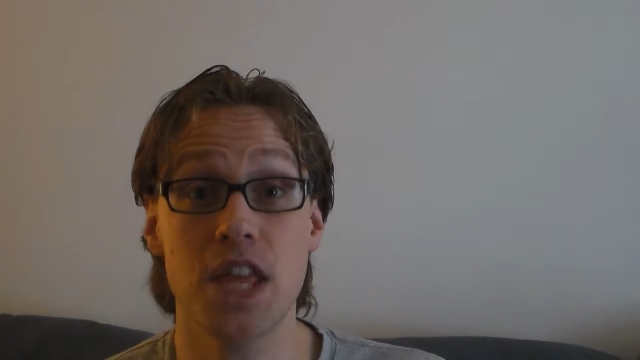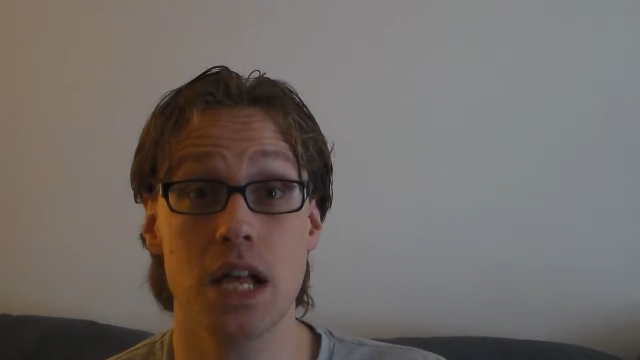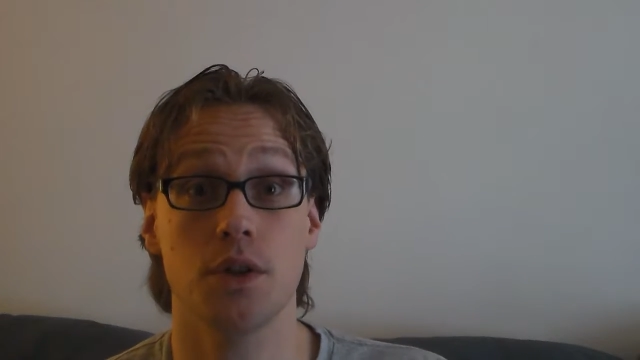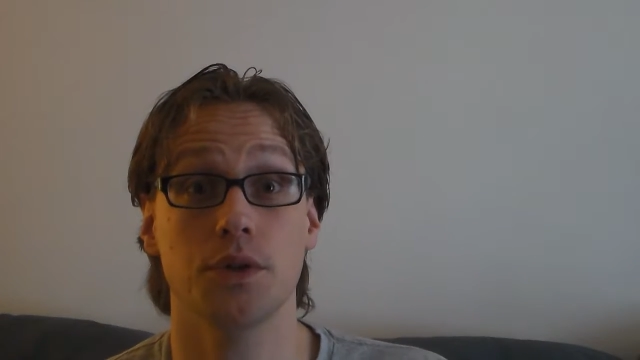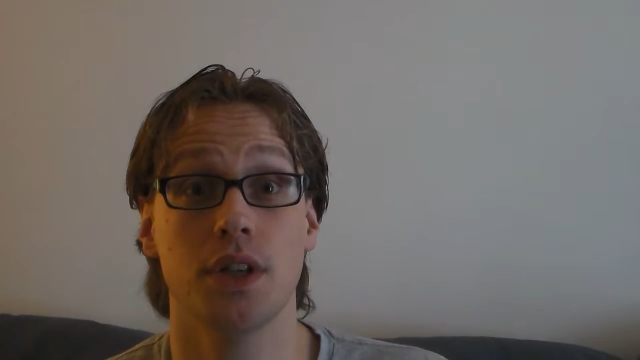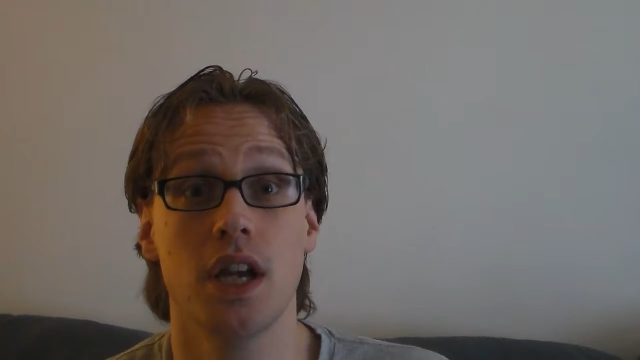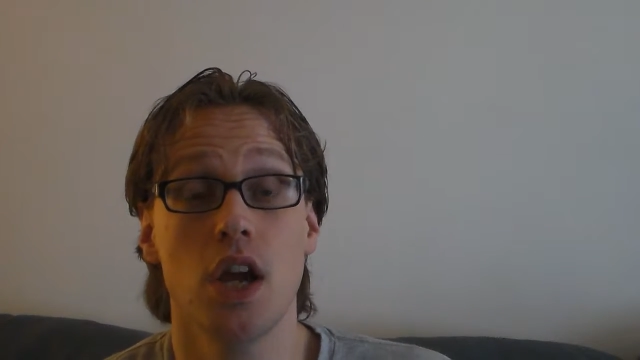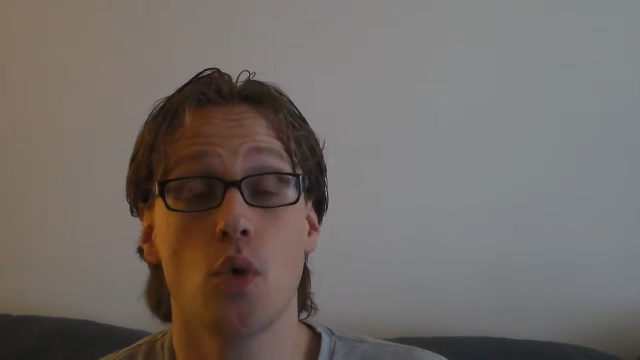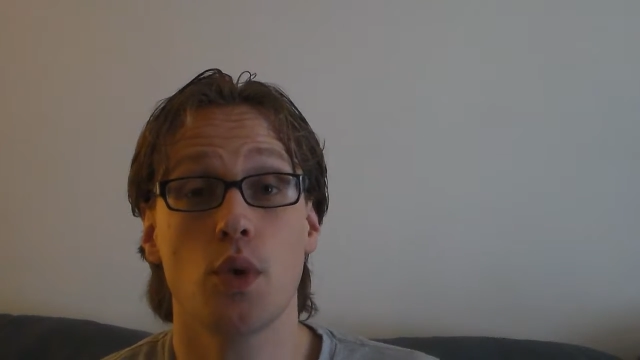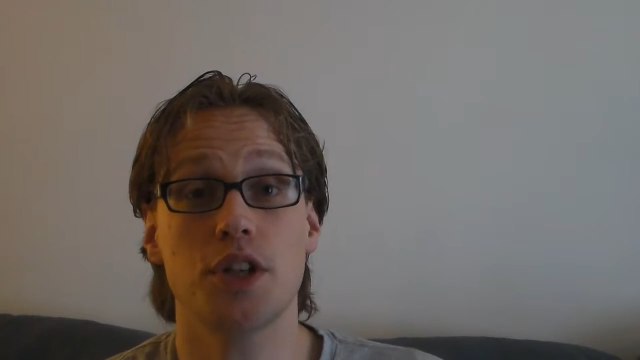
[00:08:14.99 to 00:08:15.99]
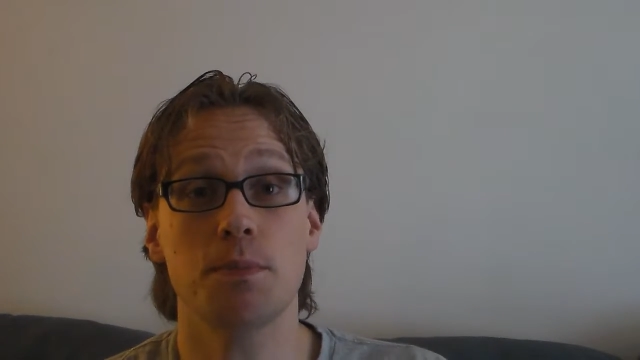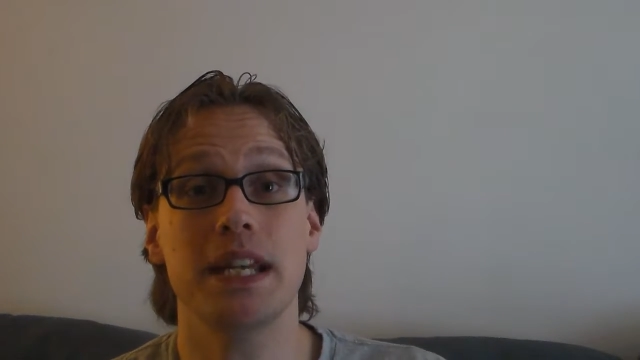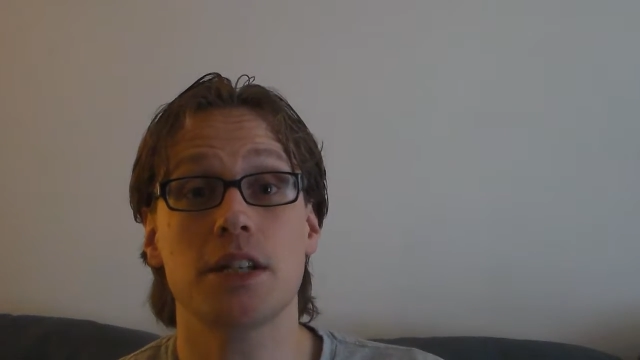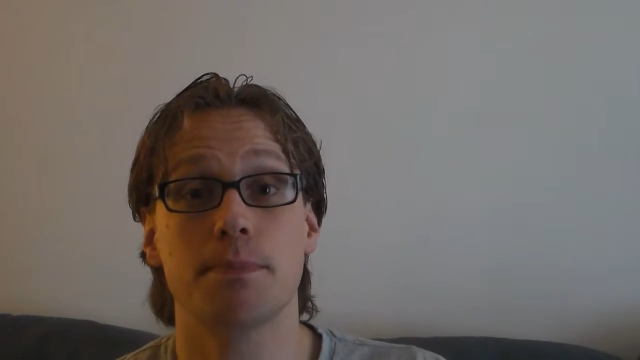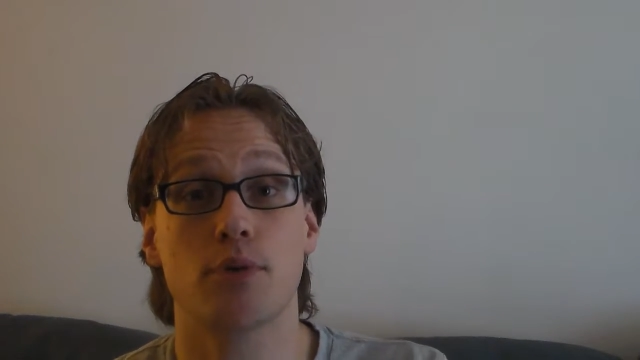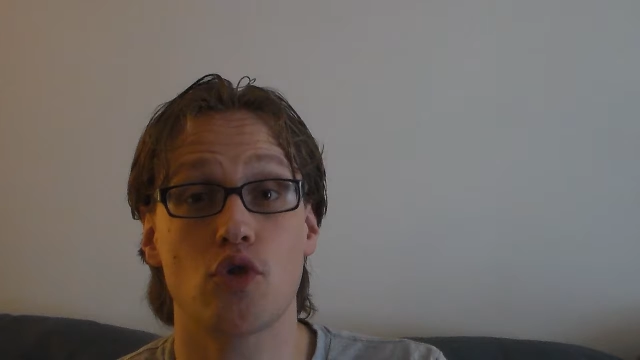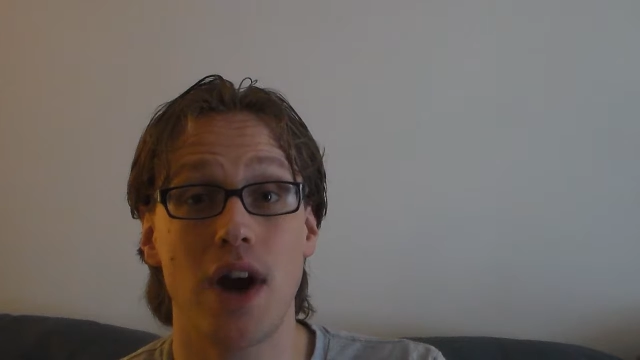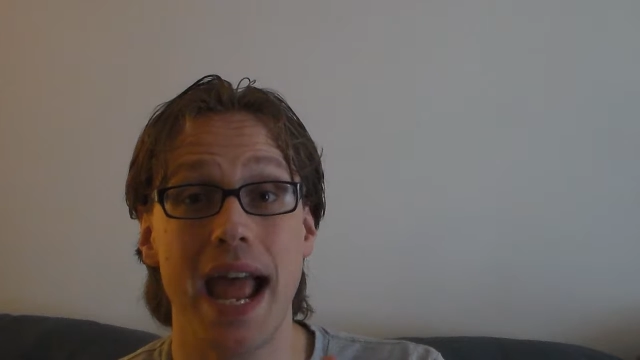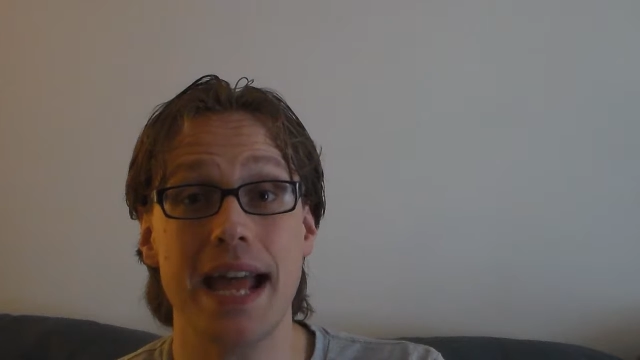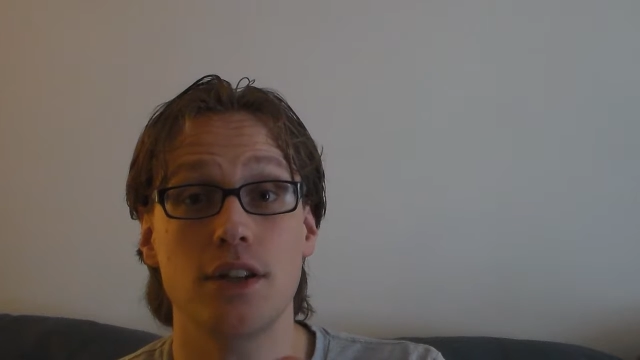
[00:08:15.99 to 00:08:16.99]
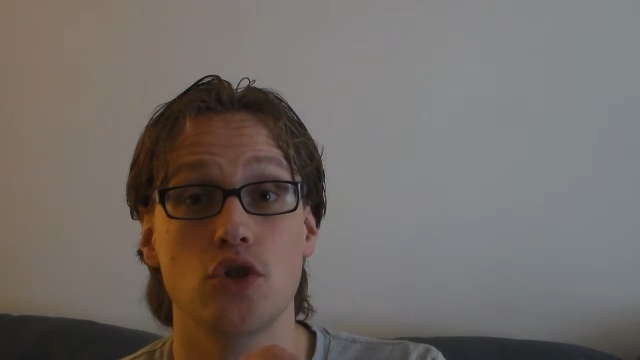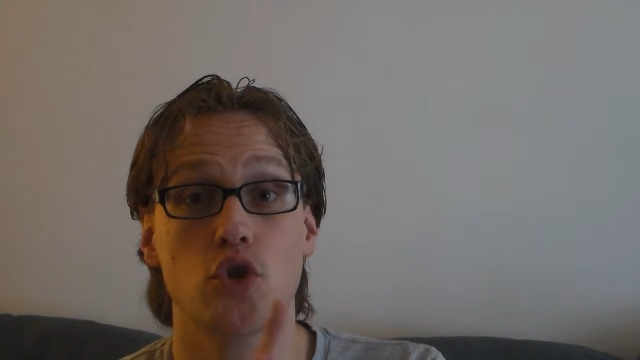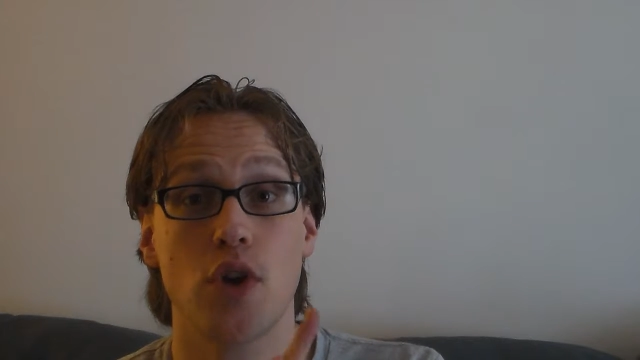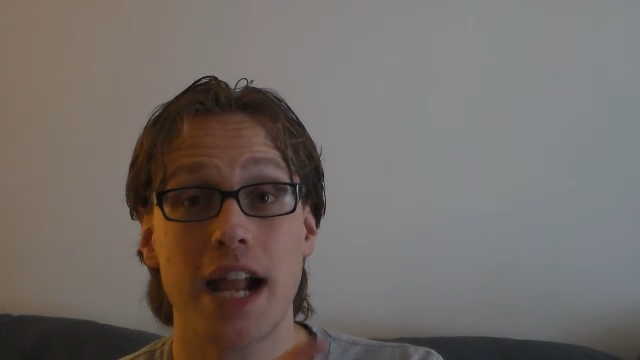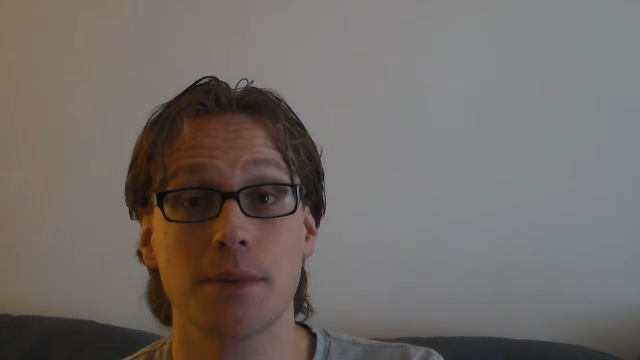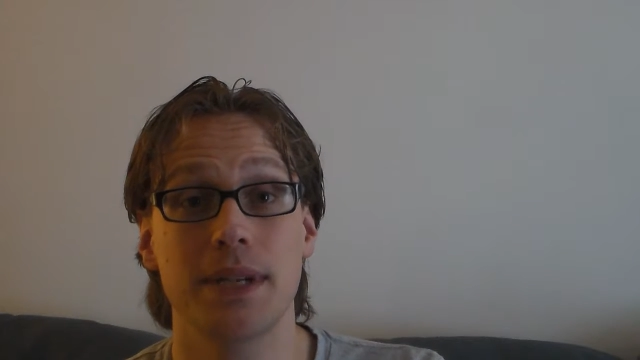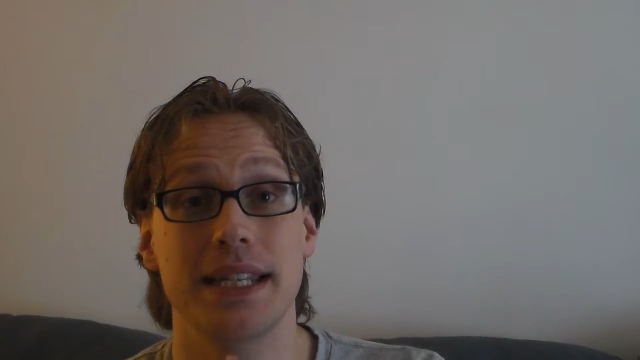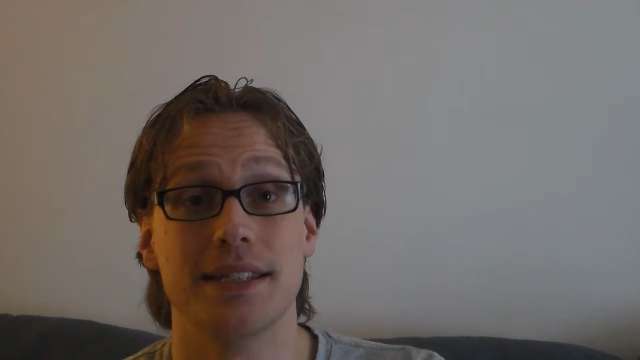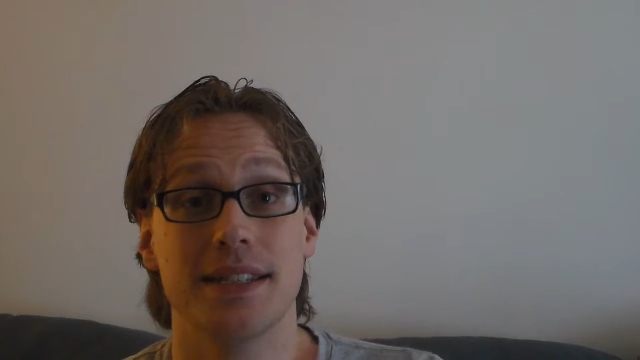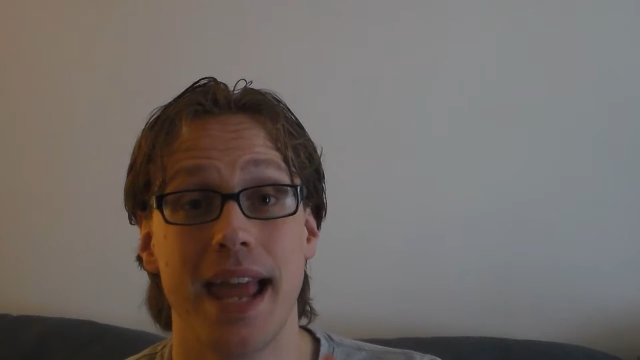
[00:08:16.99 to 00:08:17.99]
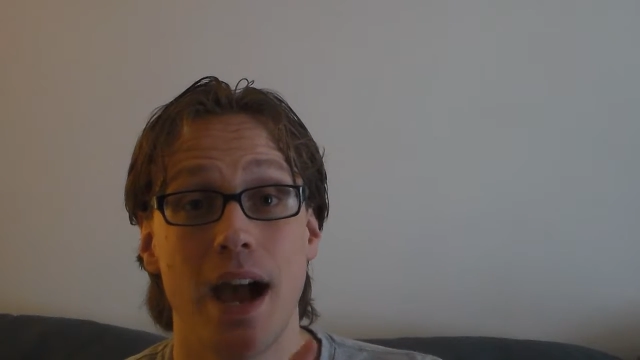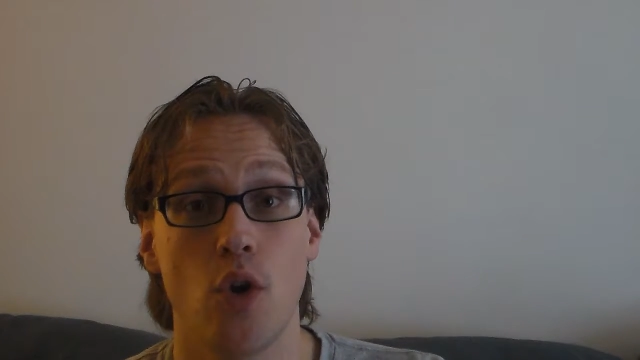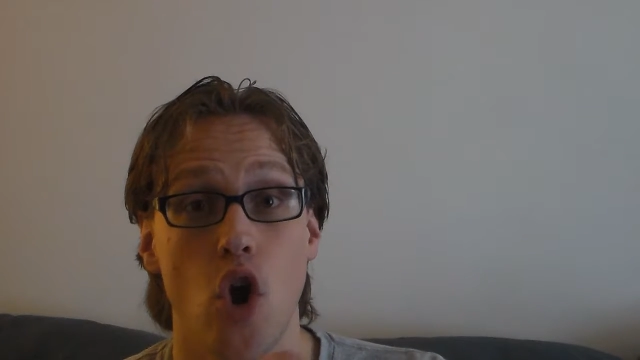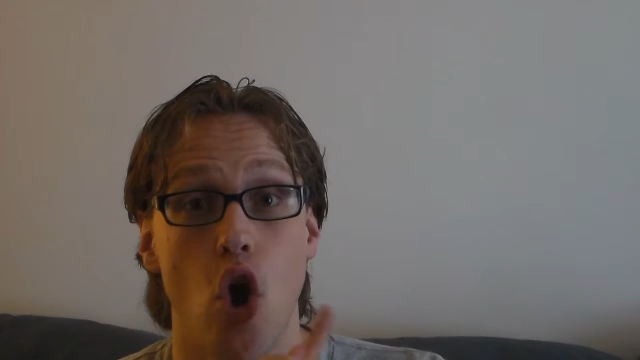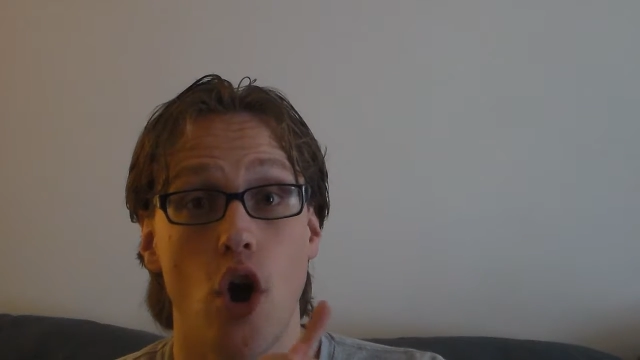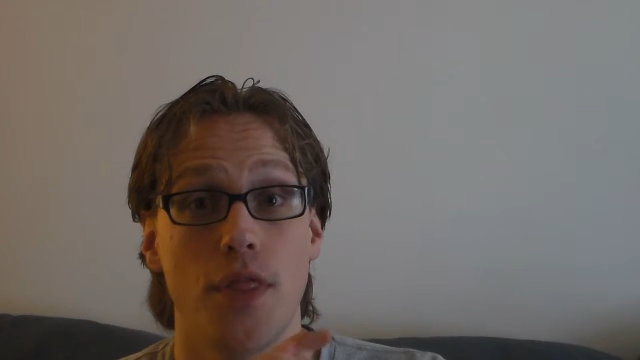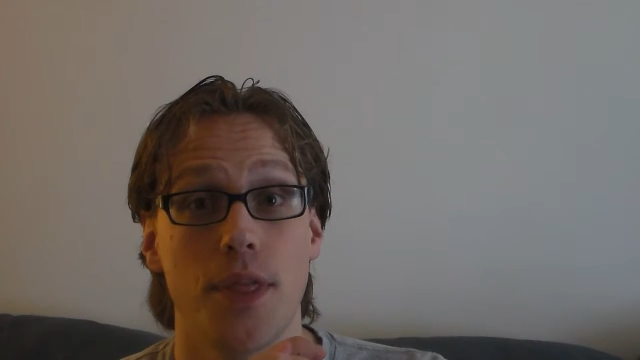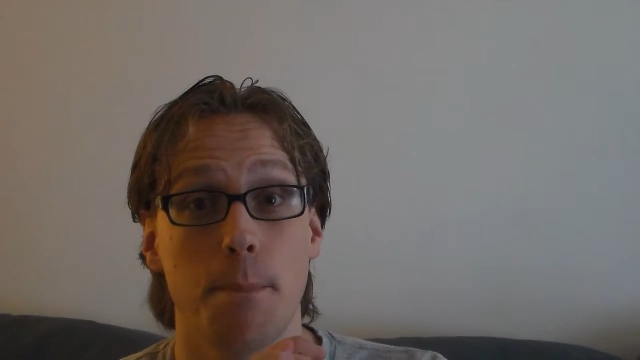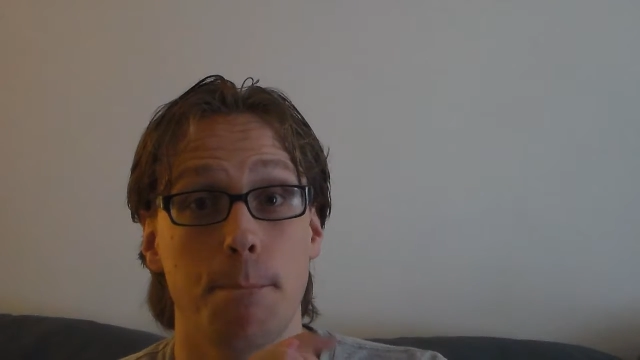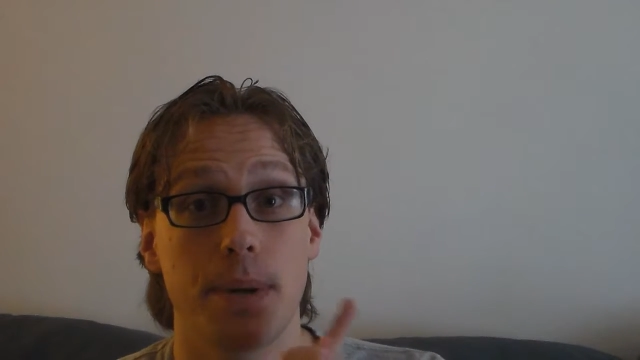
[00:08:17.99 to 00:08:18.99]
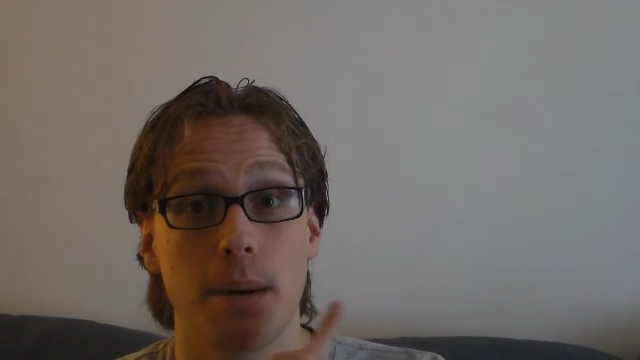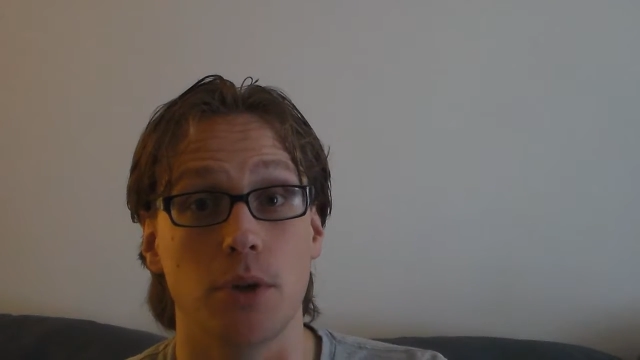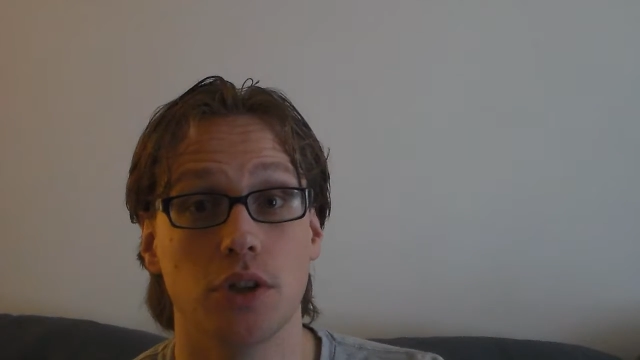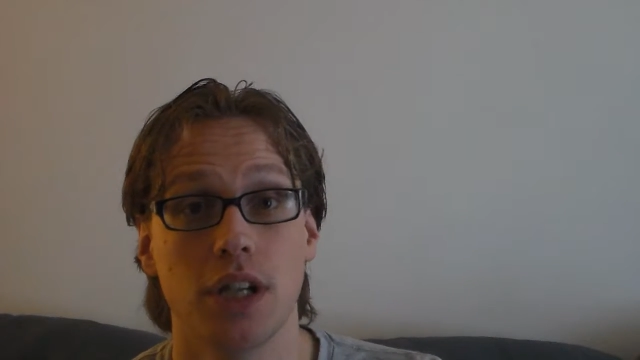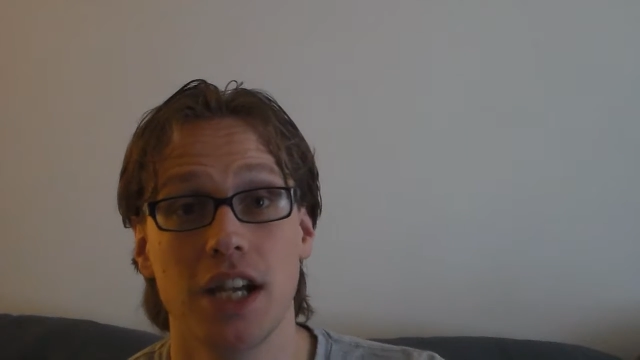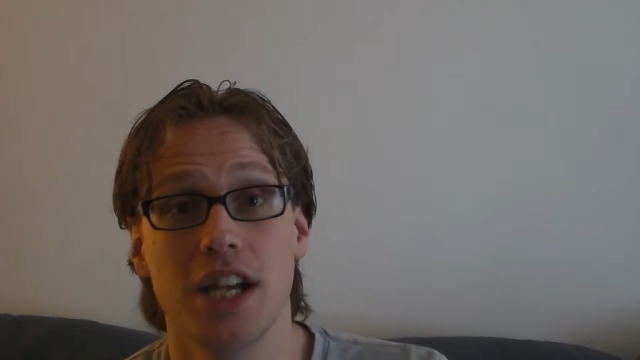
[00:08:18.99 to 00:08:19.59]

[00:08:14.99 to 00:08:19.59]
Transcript: filled, which means Brad Trachman is now on the bubble.